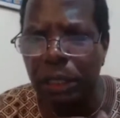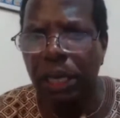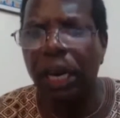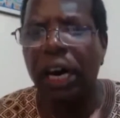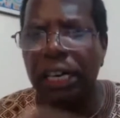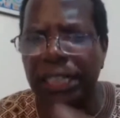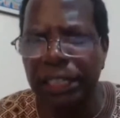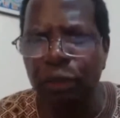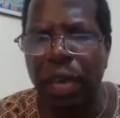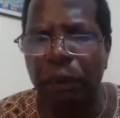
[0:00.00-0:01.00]

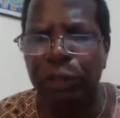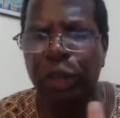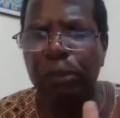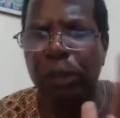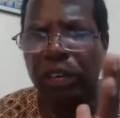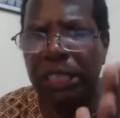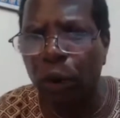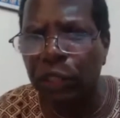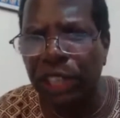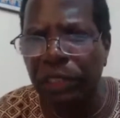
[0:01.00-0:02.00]
Earlier today, we talked about
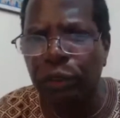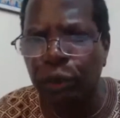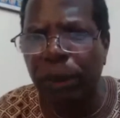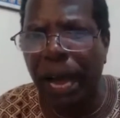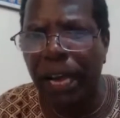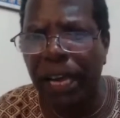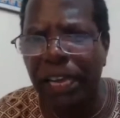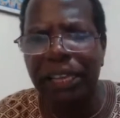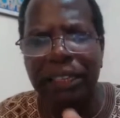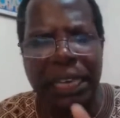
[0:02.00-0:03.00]
Ndaw Sering Touba.
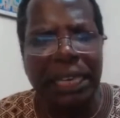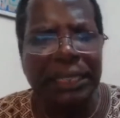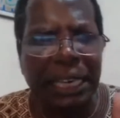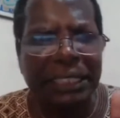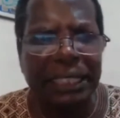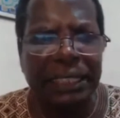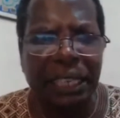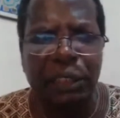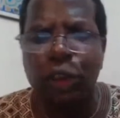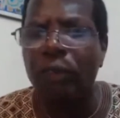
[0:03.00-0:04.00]
These are
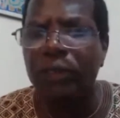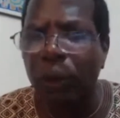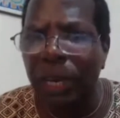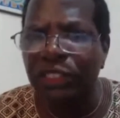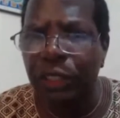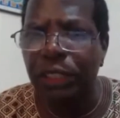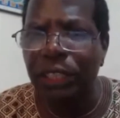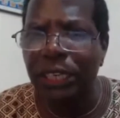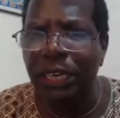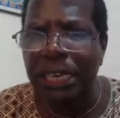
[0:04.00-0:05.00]
citizens of the West.
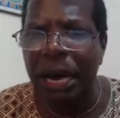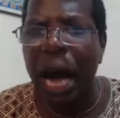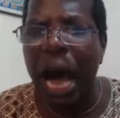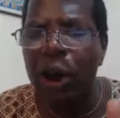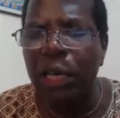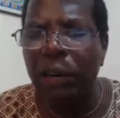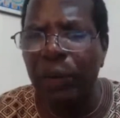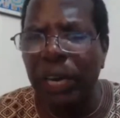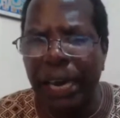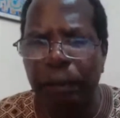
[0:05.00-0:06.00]
Now, how can
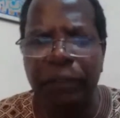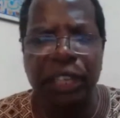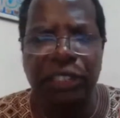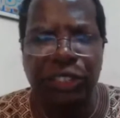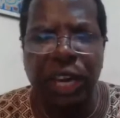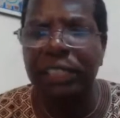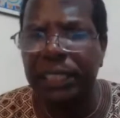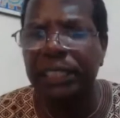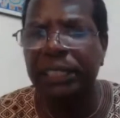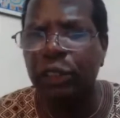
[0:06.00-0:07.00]
we help these young
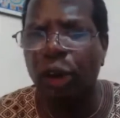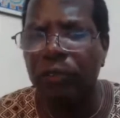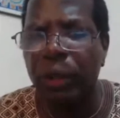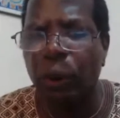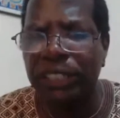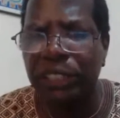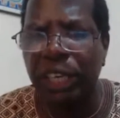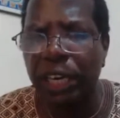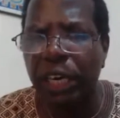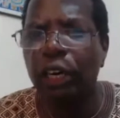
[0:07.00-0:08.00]
citizens of the West
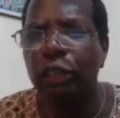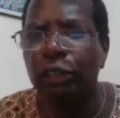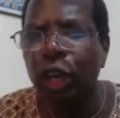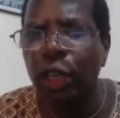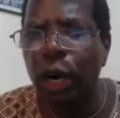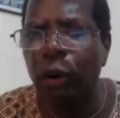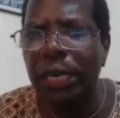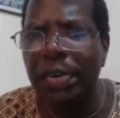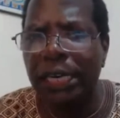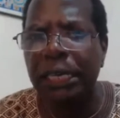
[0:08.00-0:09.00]
not
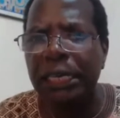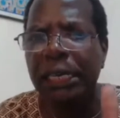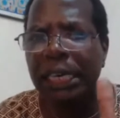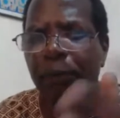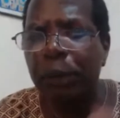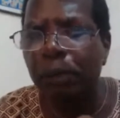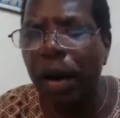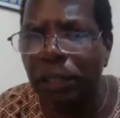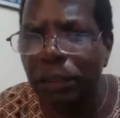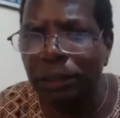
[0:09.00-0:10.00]
only keep the
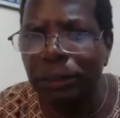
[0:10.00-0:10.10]
button,